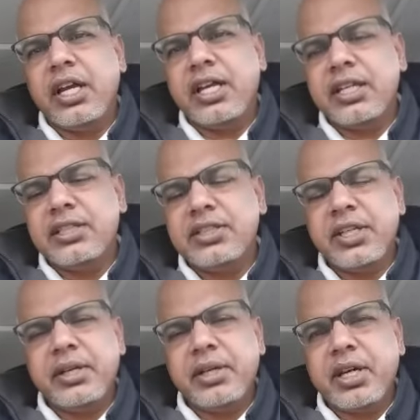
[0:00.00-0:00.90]
I can
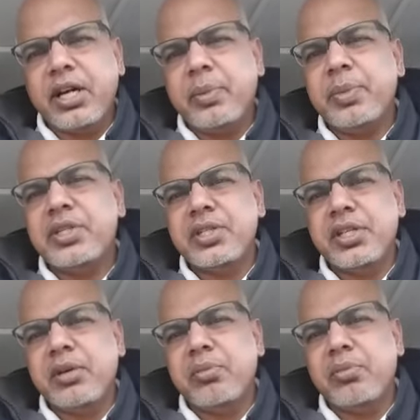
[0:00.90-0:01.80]
say A P
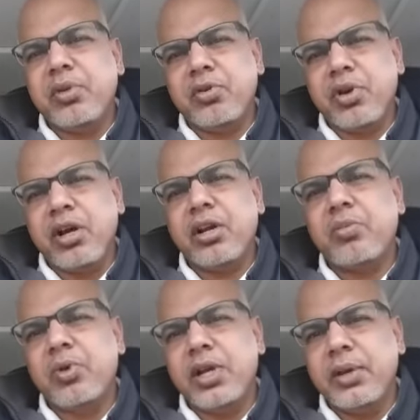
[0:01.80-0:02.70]
C M,
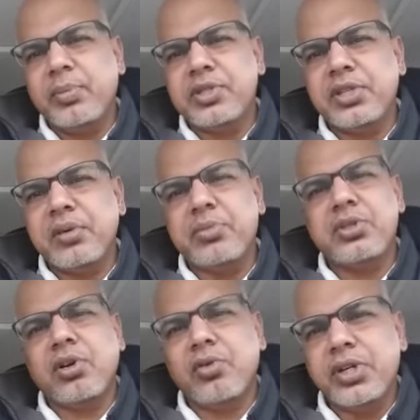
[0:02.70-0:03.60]
Honorable A P C M
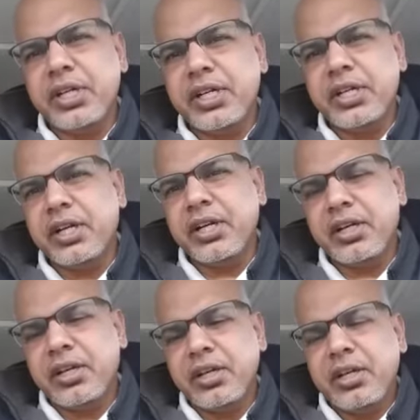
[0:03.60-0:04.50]
is an
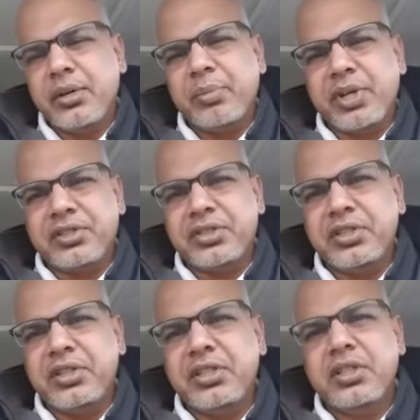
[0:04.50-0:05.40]
outdated
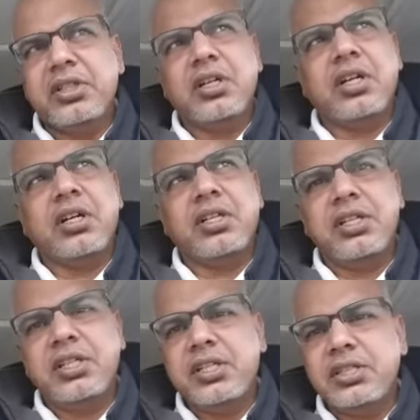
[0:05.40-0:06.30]
person. Uh,
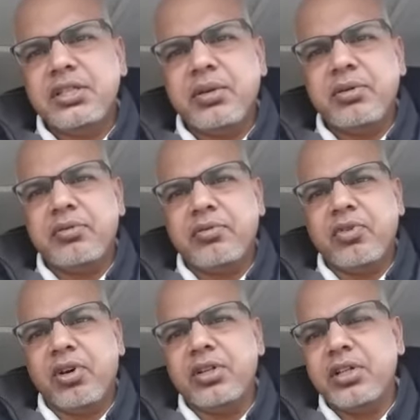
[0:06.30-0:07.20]
he is the
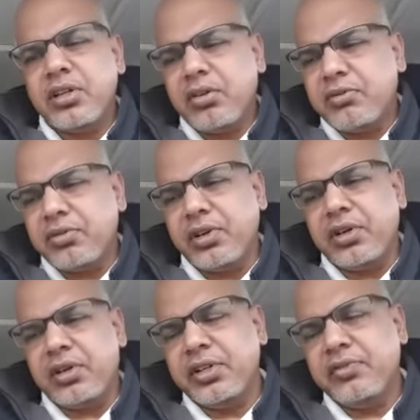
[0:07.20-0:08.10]
father of
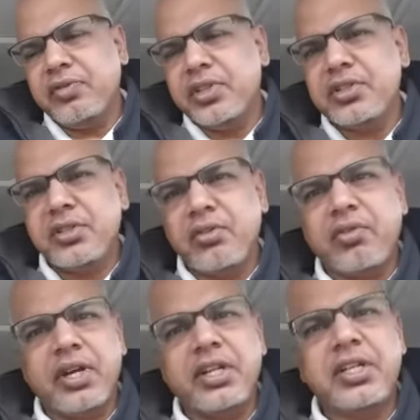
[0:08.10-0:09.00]
uh, invention
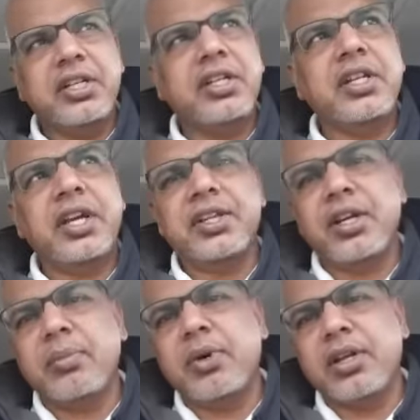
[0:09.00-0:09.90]
of I T in
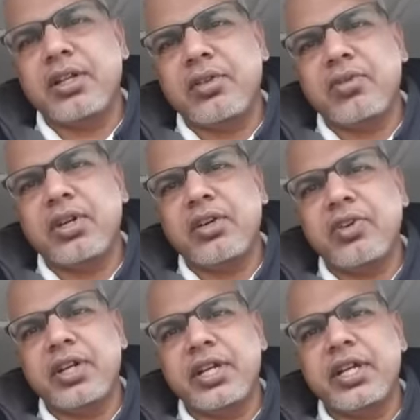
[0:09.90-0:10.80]
Hyderabad or
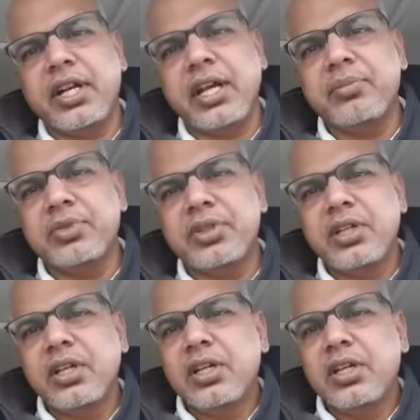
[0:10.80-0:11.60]
whatever he claims.